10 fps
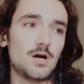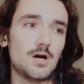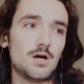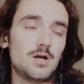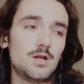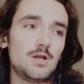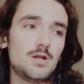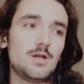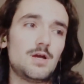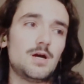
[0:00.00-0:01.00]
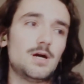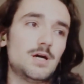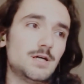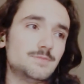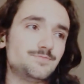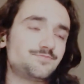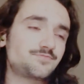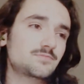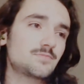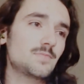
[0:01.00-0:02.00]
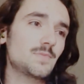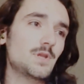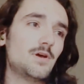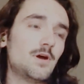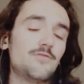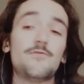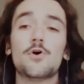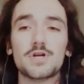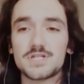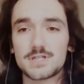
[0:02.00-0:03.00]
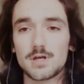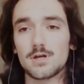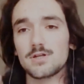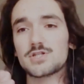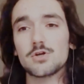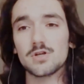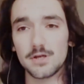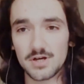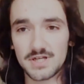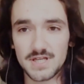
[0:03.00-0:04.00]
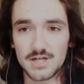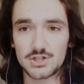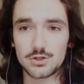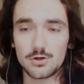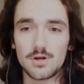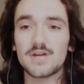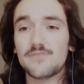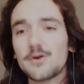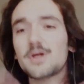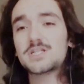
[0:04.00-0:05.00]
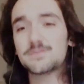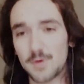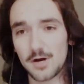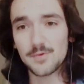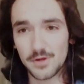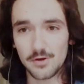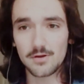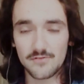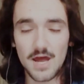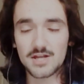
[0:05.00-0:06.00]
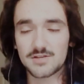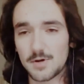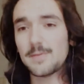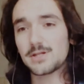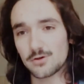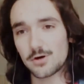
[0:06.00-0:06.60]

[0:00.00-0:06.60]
um, focused on solely architecture, very experimental architecture,